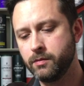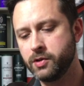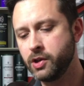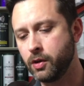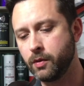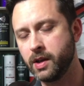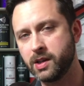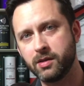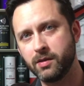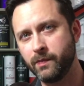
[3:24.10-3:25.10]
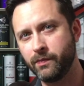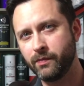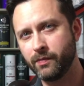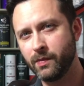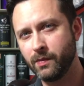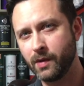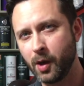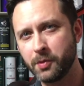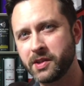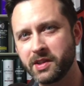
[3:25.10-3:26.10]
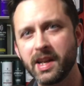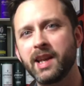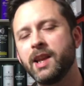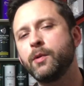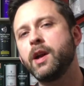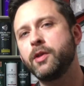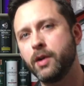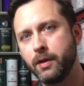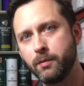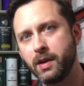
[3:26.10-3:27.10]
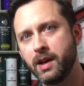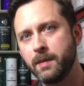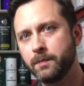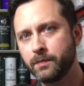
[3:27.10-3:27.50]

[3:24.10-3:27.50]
so it's almost exactly what I thought it'd be.